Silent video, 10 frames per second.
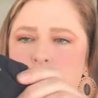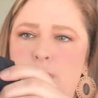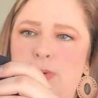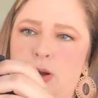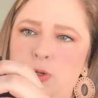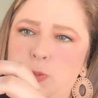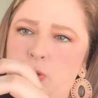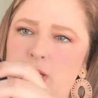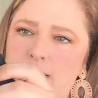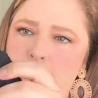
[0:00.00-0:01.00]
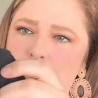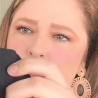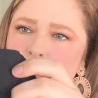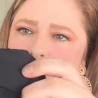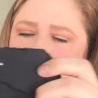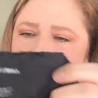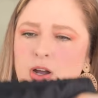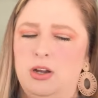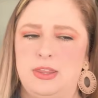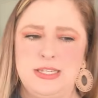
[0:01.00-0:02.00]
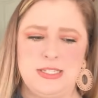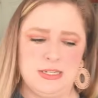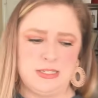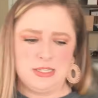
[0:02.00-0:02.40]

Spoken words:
but when I was pulling them out of my trunk, this is